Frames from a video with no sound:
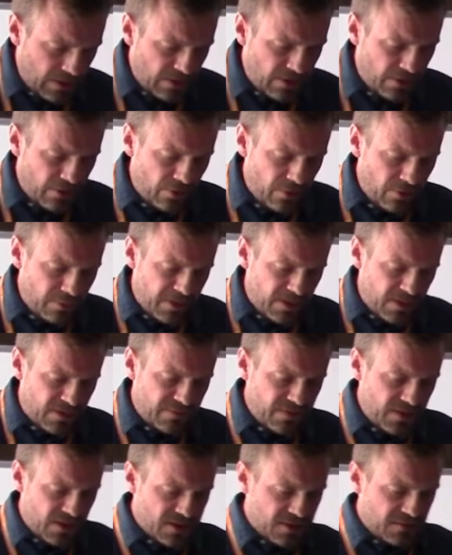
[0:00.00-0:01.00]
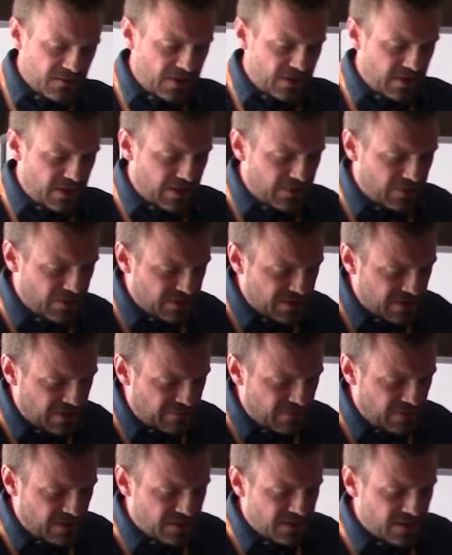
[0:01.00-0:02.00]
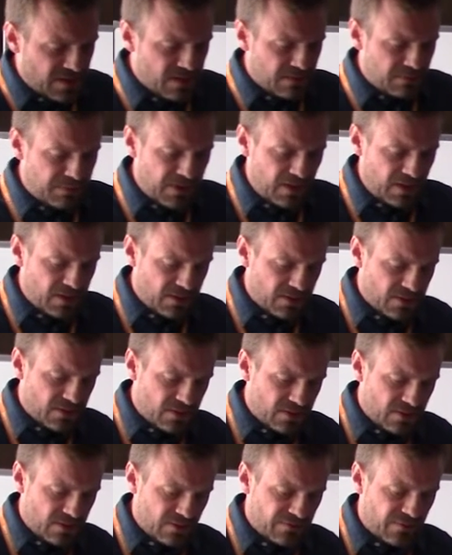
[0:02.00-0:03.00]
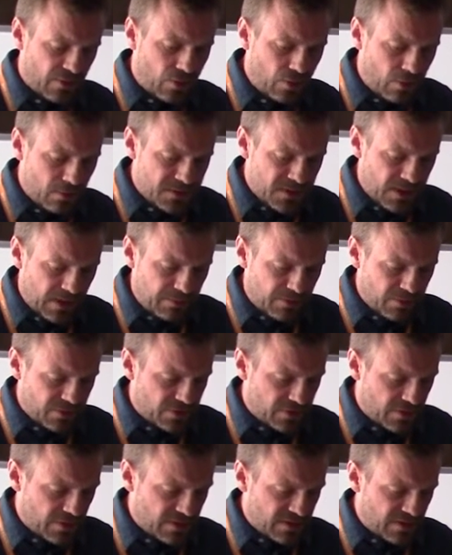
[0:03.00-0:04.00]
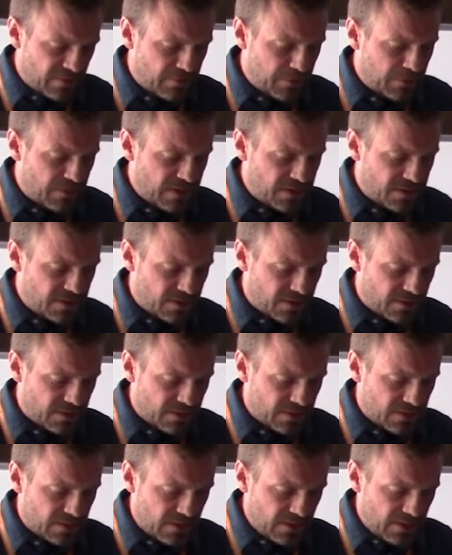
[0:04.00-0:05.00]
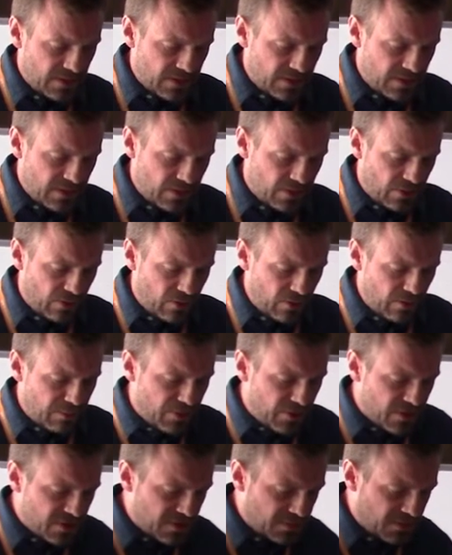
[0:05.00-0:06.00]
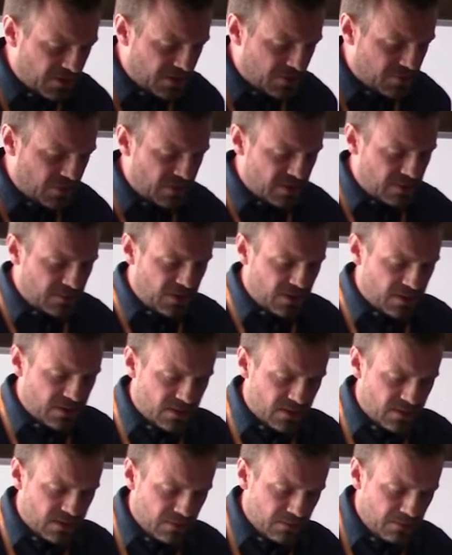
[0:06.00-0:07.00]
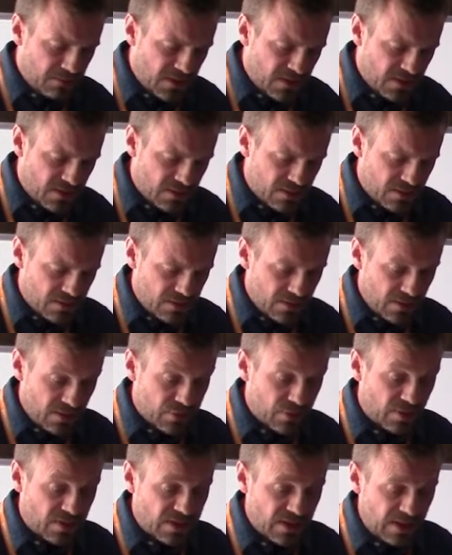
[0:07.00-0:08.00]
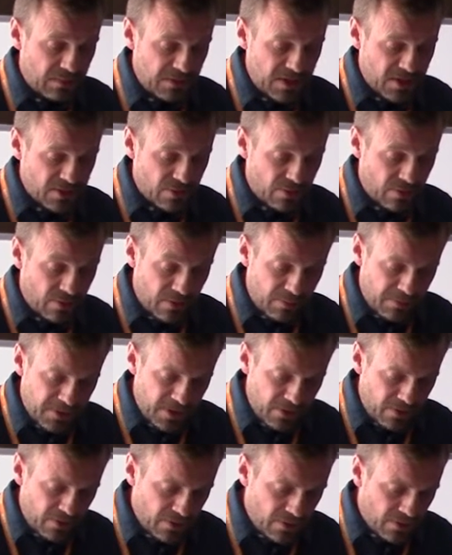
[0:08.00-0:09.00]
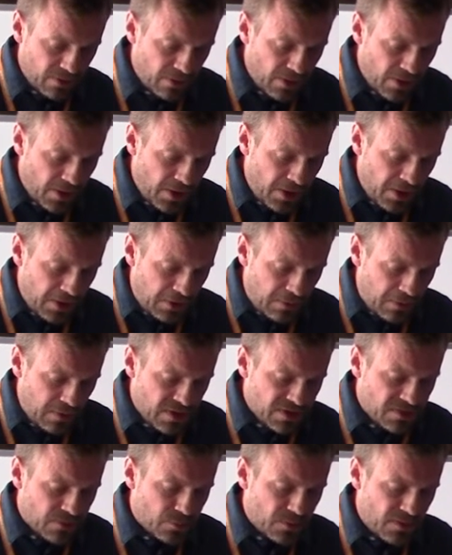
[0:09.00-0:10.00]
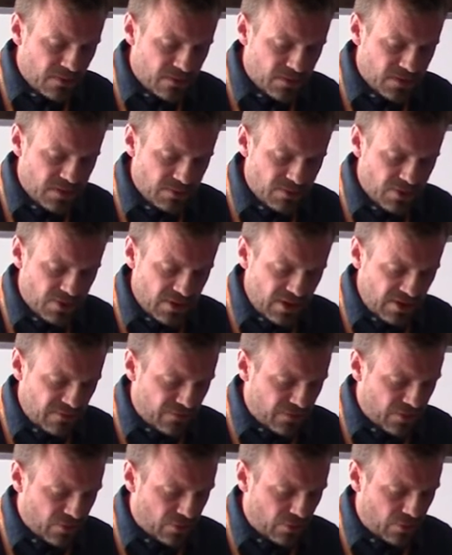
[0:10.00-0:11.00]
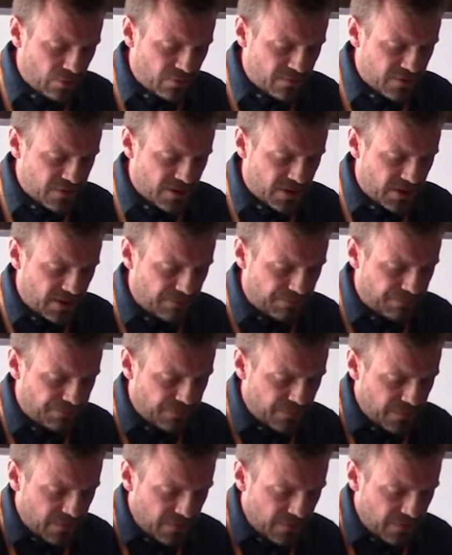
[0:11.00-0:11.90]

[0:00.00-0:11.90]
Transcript: the northern part of the excavated area, several adjacent buildings of a hall-type construction have been registered. They are all approximately 28 meters long or a bit longer, whereas the width seems to differ and grow over time.